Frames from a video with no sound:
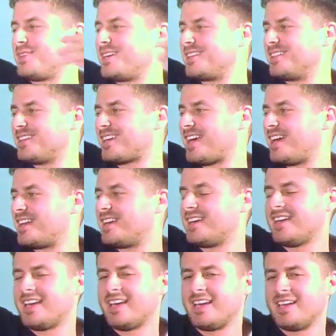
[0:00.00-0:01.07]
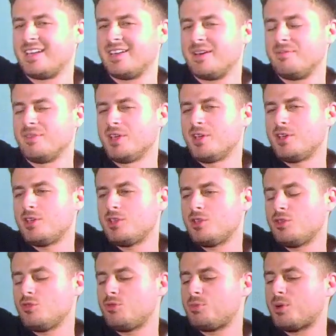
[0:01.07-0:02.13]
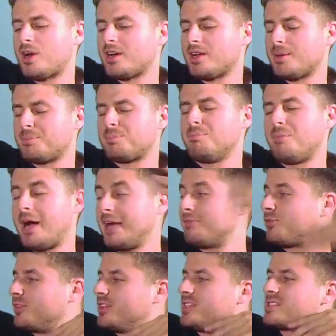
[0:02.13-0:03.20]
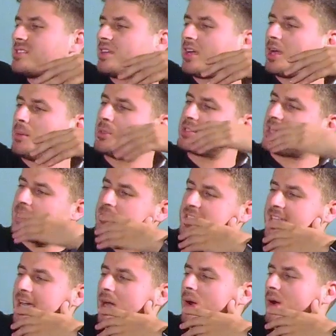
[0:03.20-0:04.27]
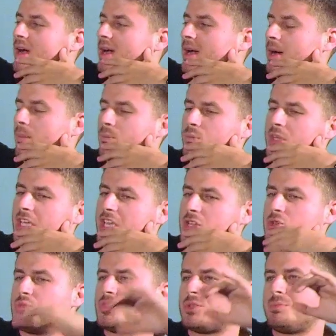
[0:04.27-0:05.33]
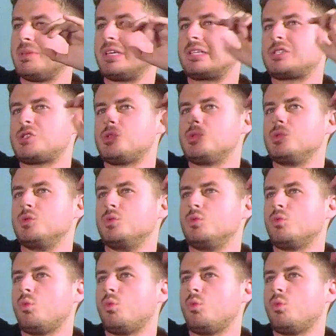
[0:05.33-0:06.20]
way to look at it. Yeah. Uh, you've brought up mindfulness a couple times now. Um, can you speak to